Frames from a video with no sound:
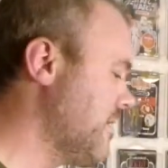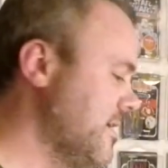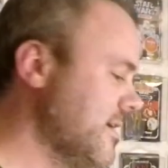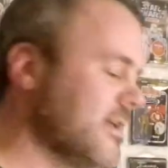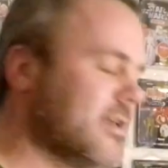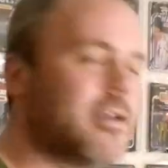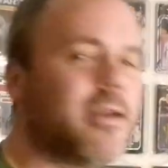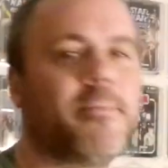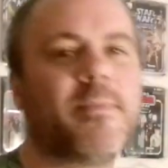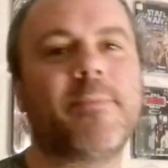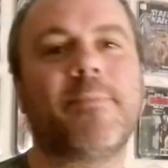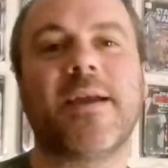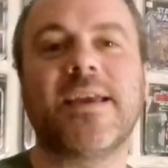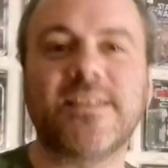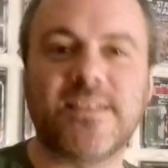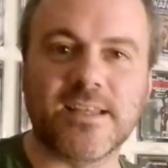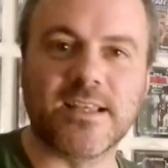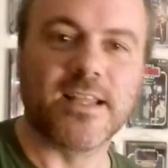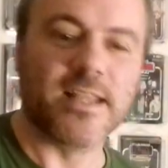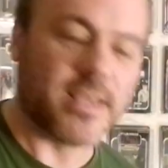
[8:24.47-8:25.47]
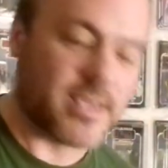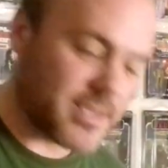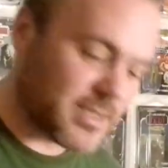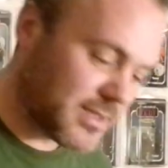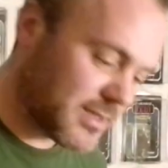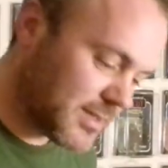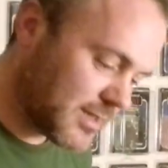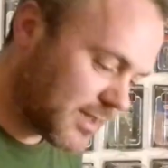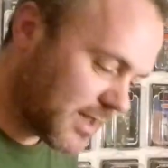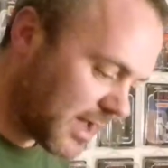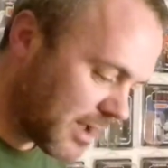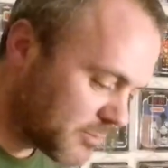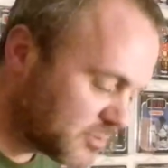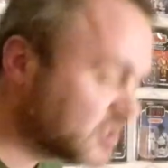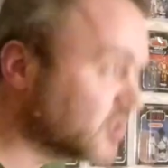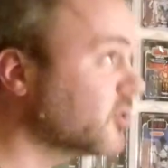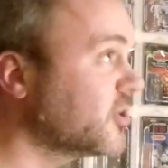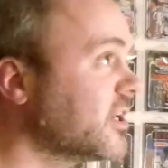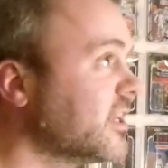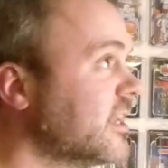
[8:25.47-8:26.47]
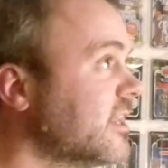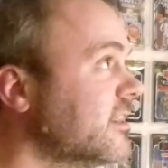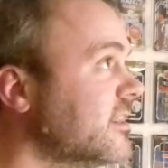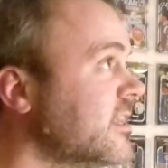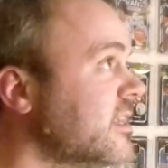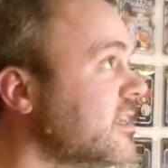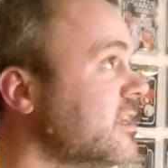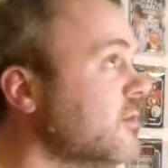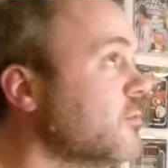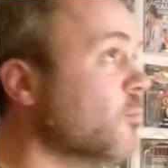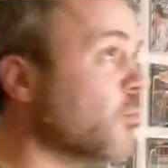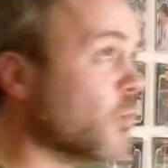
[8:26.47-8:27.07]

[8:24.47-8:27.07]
I mean, basically, I was looking at the